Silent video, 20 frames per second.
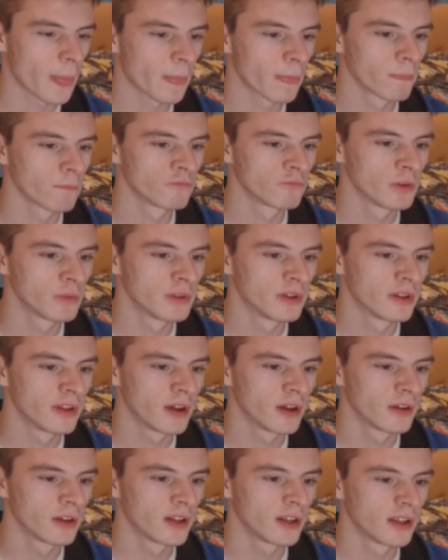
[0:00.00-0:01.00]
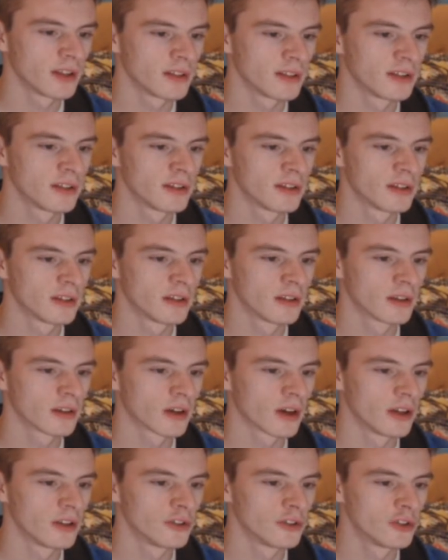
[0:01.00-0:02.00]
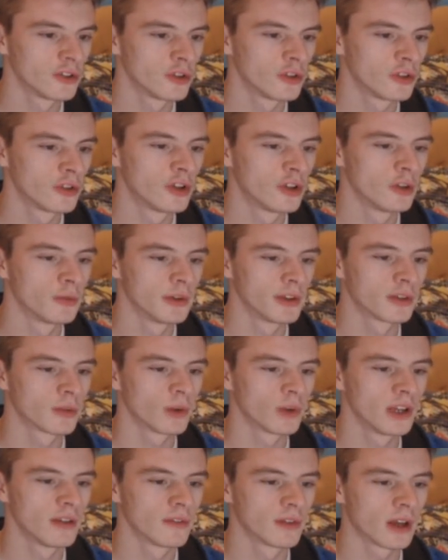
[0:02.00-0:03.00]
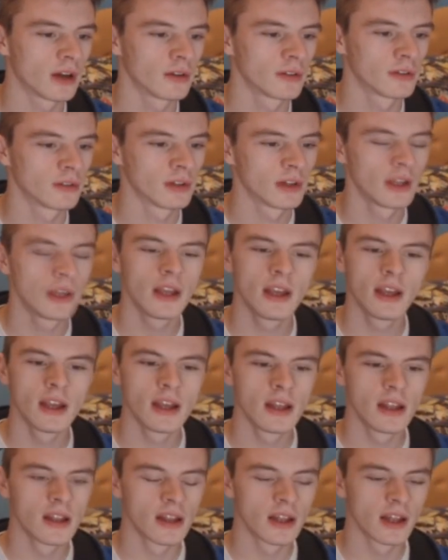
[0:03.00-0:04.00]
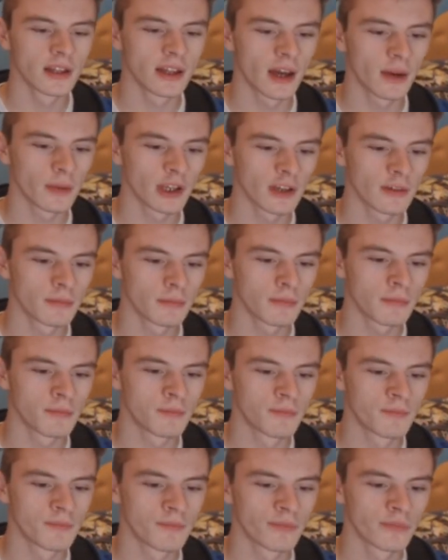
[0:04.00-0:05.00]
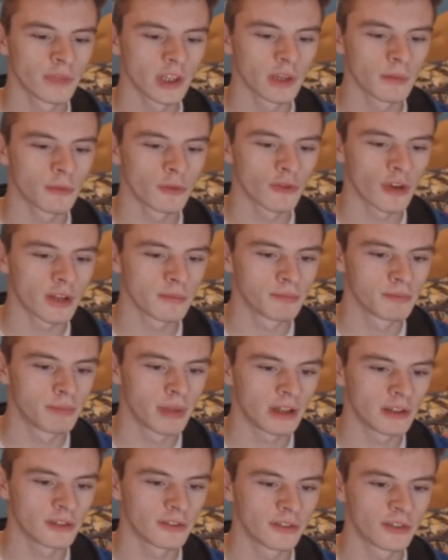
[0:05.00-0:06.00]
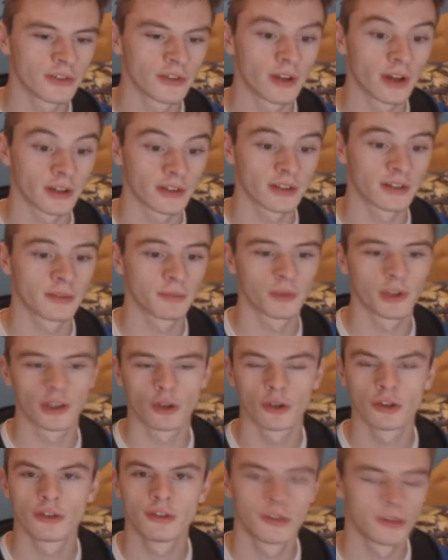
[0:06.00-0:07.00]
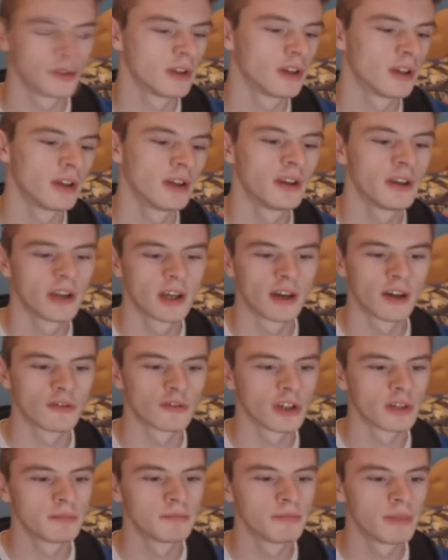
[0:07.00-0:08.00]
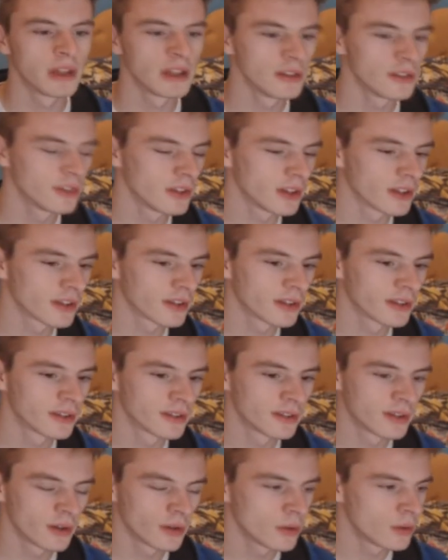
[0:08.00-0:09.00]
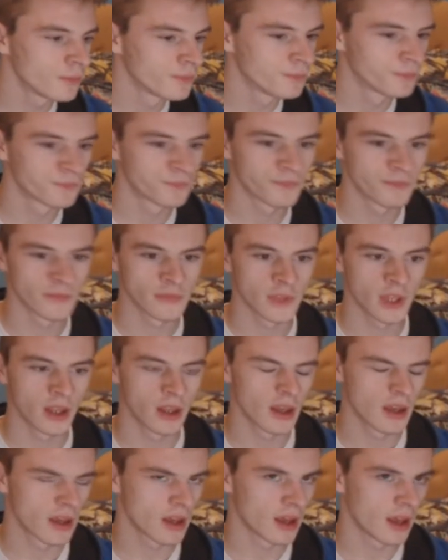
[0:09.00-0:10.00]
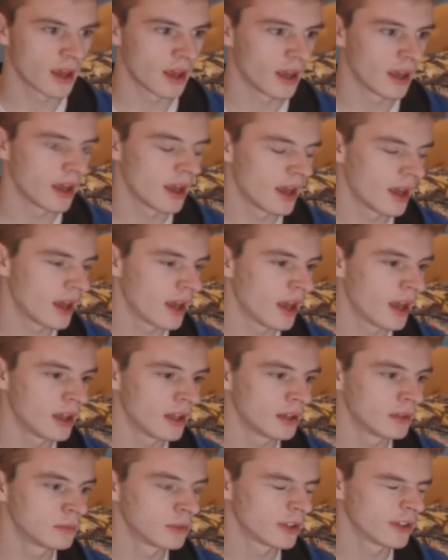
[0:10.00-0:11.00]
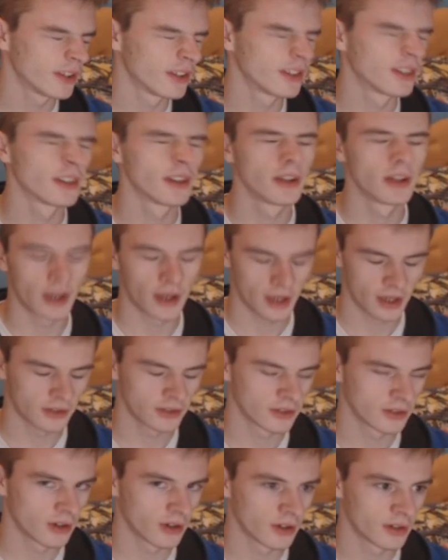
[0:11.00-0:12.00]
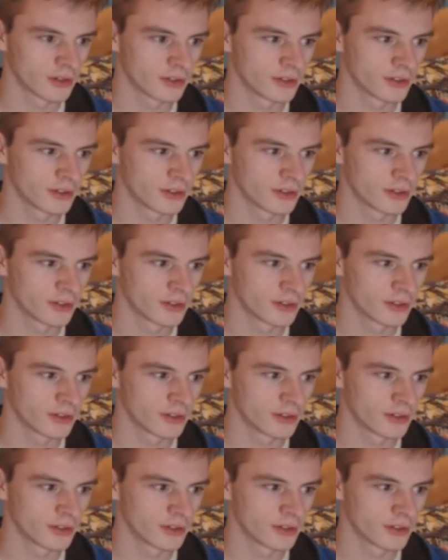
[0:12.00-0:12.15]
ribbon there, and then he has this kind of just two bits waving out. I'd have to give him a red belt, you know, because it's pretty good. A red belt, like so. And plus, he has an astronaut.